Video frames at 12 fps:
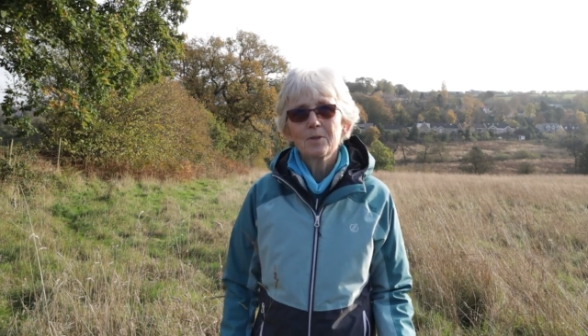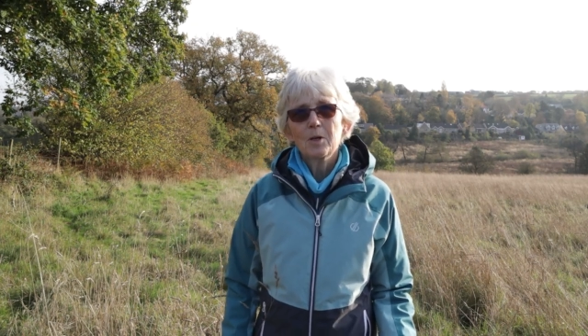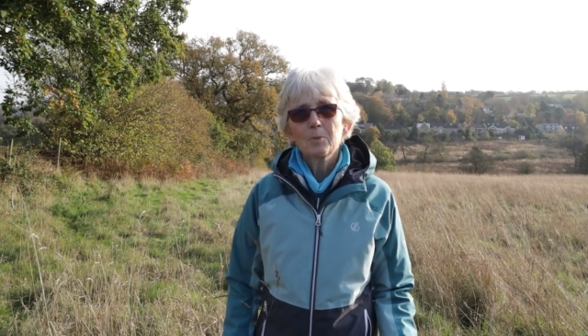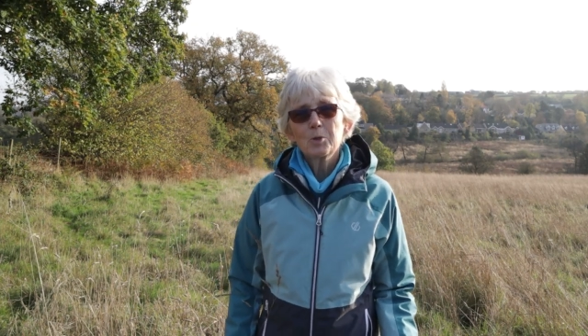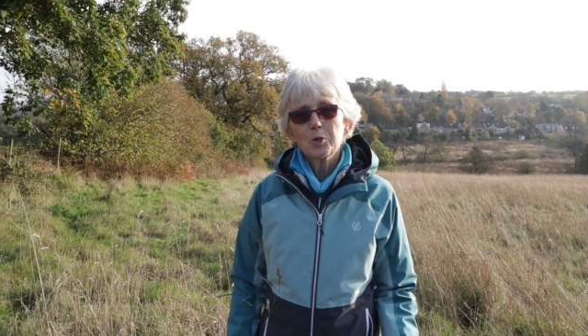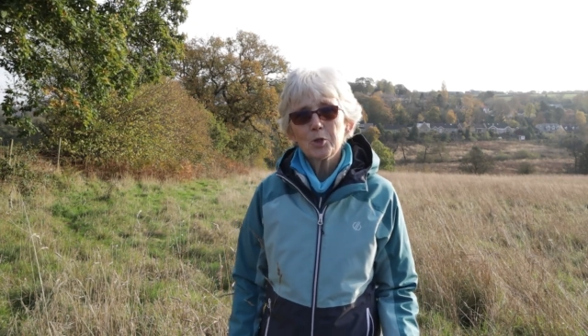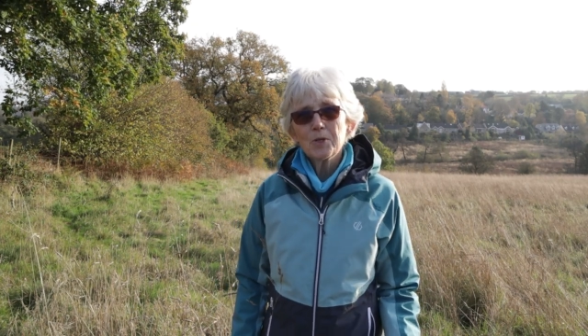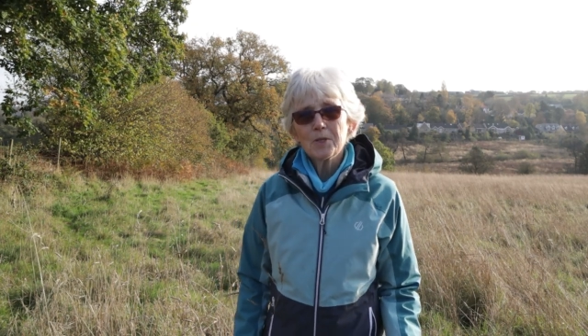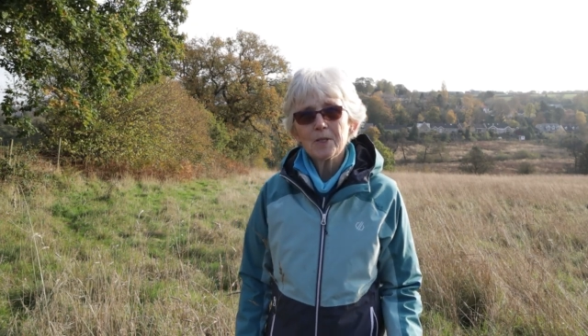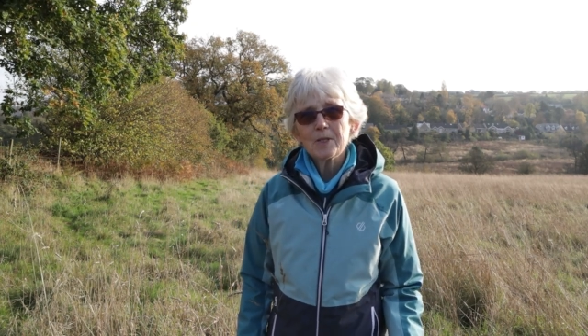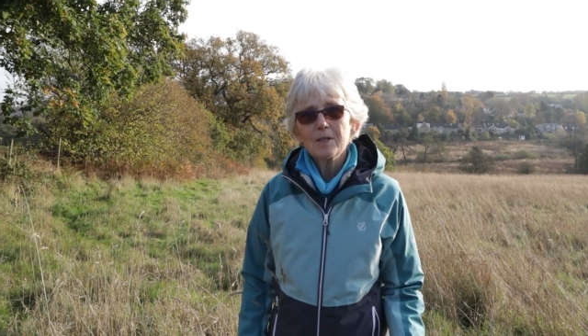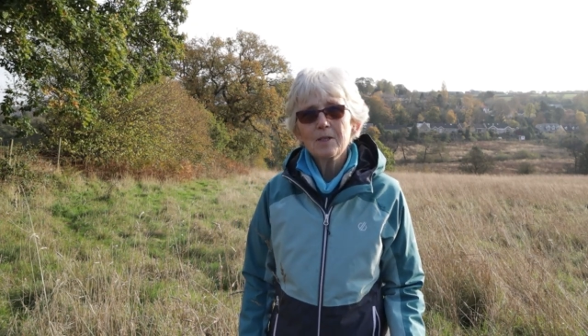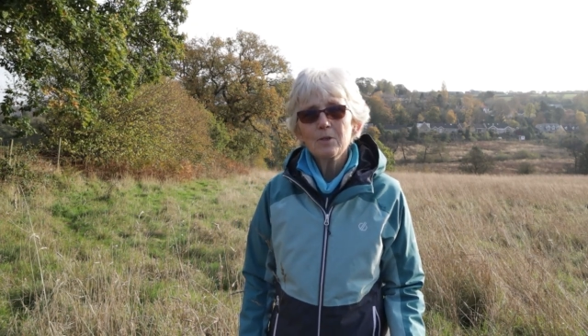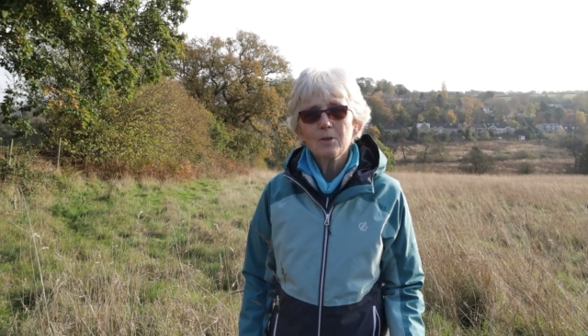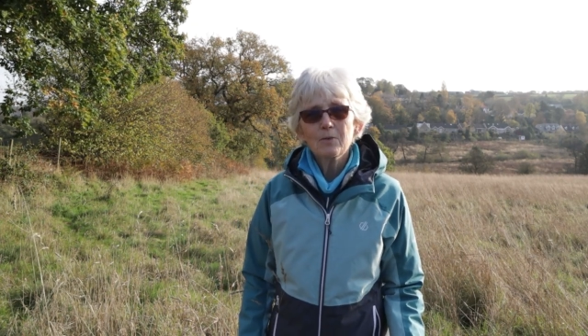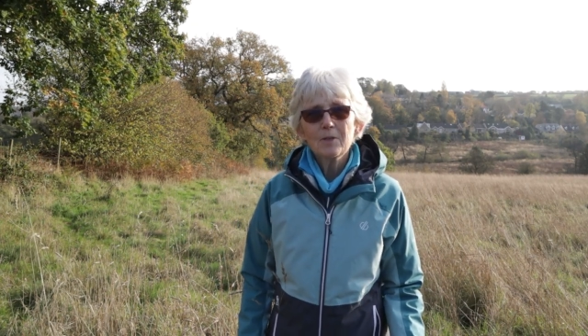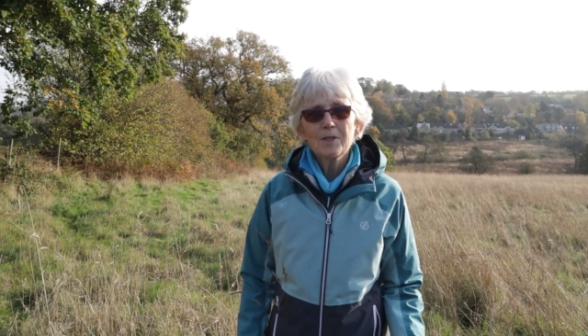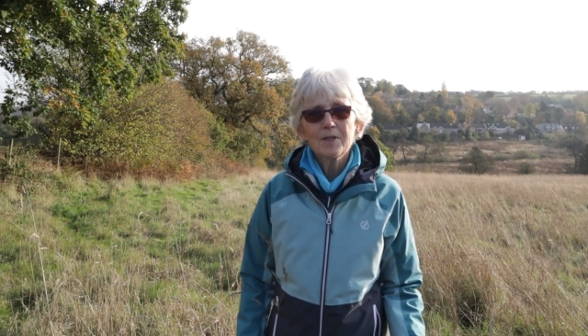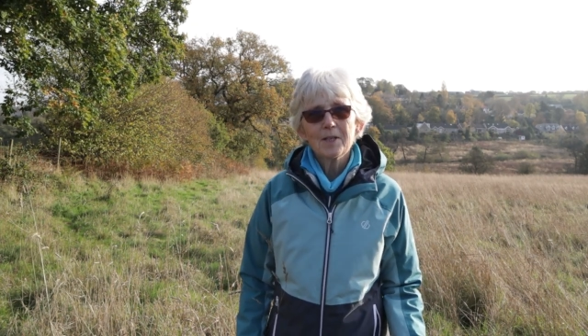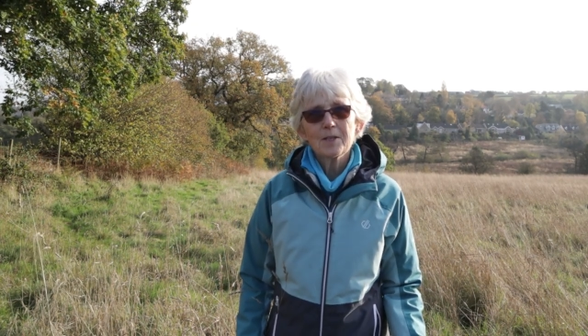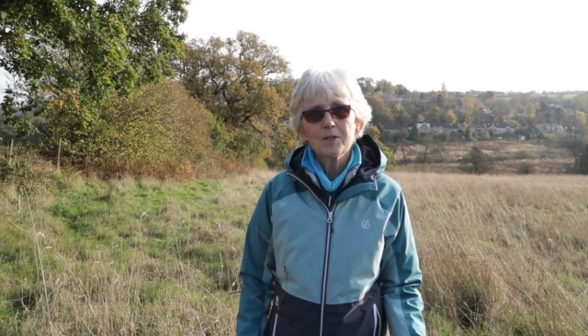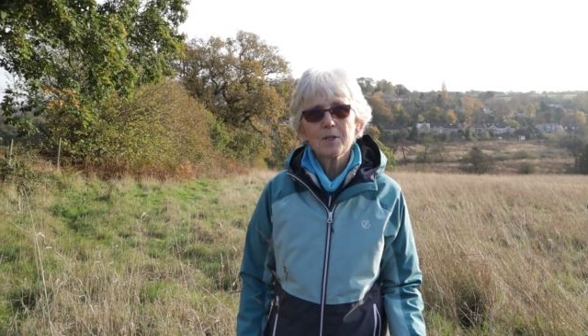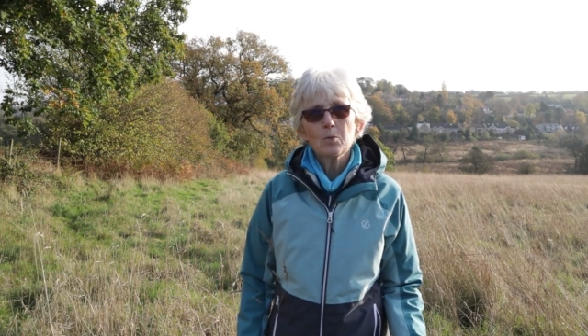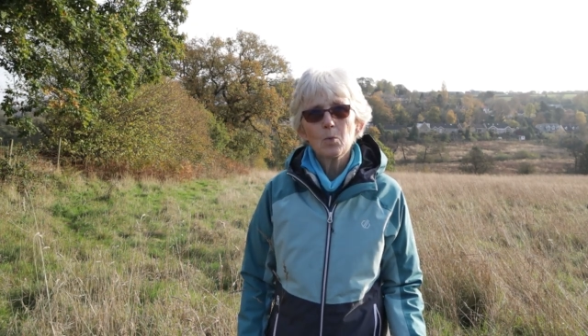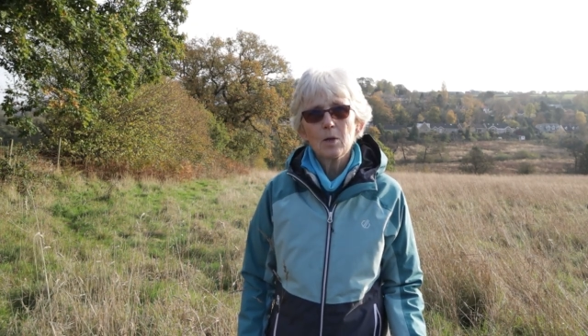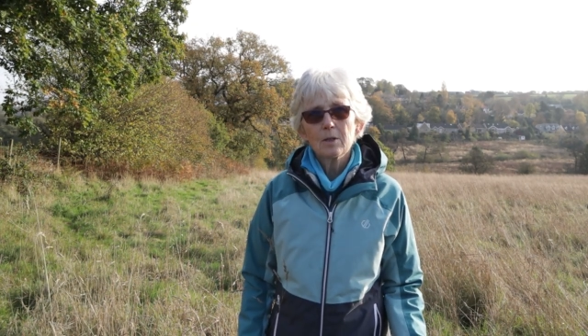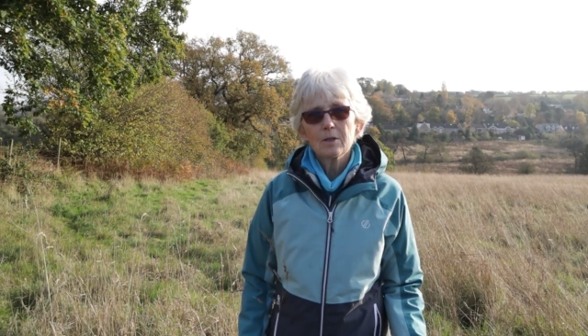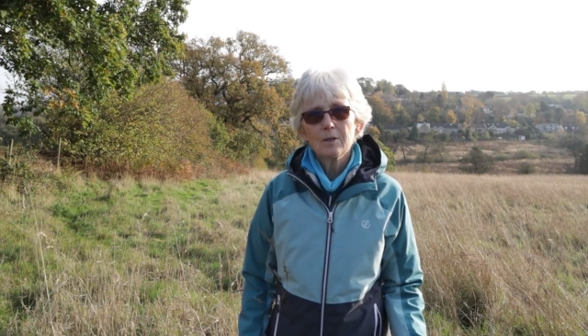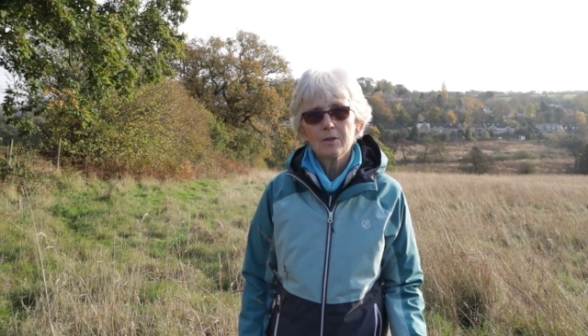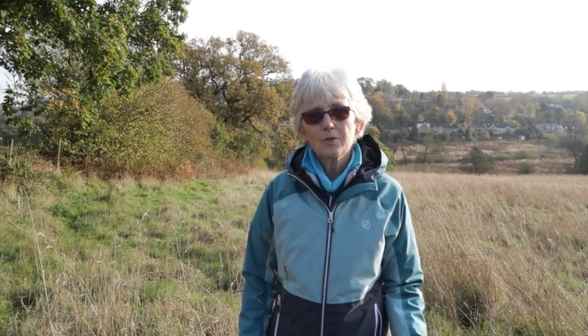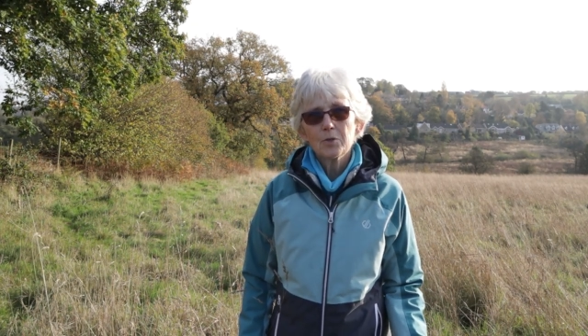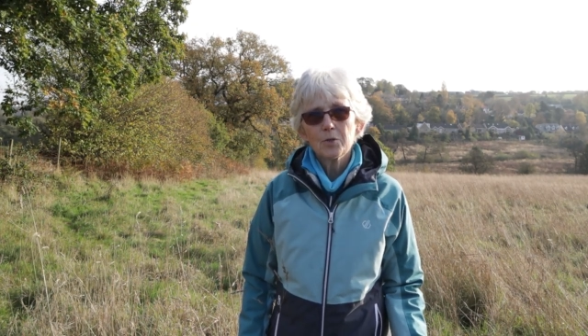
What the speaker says: I'm a trustee of East Keswick Wildlife